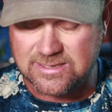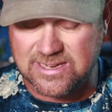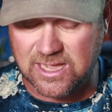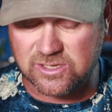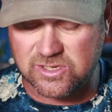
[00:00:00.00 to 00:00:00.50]

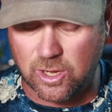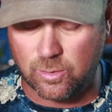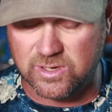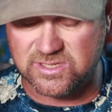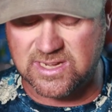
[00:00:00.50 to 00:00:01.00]
Dead
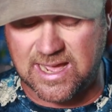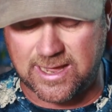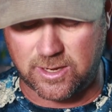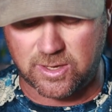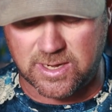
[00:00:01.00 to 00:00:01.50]
zone is
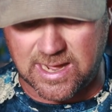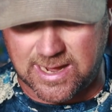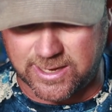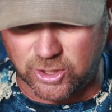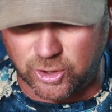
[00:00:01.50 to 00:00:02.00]

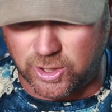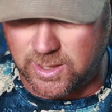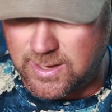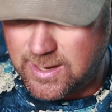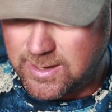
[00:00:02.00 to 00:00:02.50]
not
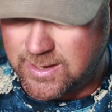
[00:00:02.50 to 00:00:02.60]
good.